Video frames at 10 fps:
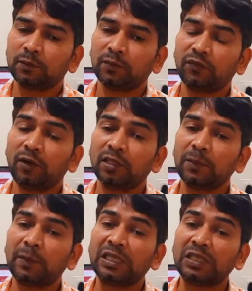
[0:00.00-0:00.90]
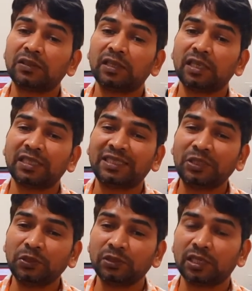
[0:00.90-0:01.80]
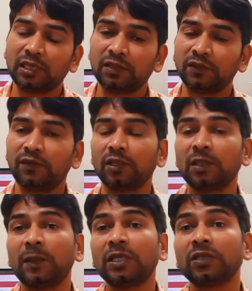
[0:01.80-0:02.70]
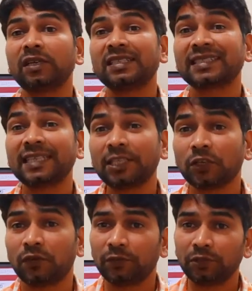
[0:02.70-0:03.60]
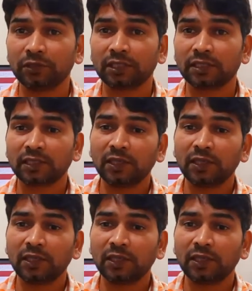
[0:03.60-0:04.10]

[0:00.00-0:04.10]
for the particular user, for the particular set of users,